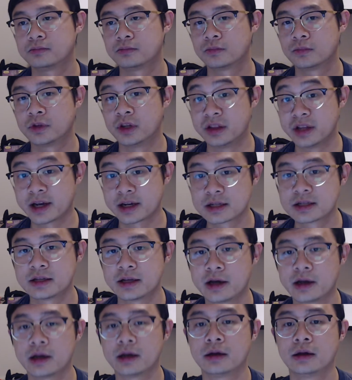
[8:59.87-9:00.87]
the next
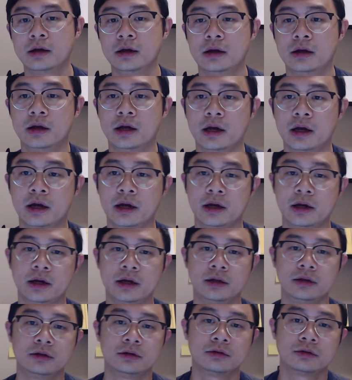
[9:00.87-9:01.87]
day
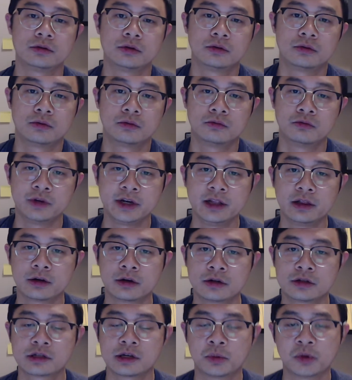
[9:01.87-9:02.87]
and relearn
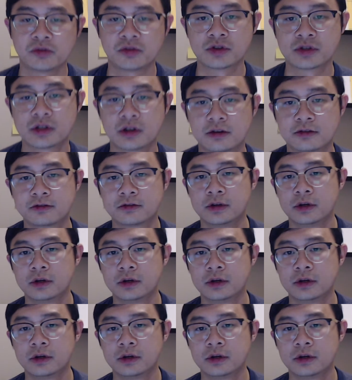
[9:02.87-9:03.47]
some of the stuff.